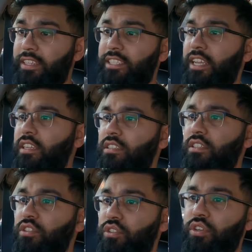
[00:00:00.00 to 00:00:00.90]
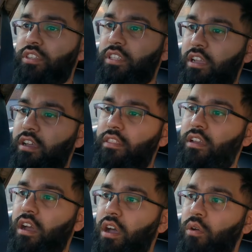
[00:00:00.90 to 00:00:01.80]
I did as soon as I got the
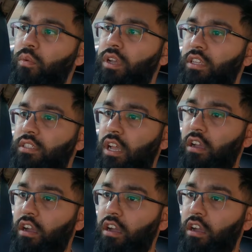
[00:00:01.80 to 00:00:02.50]
car was I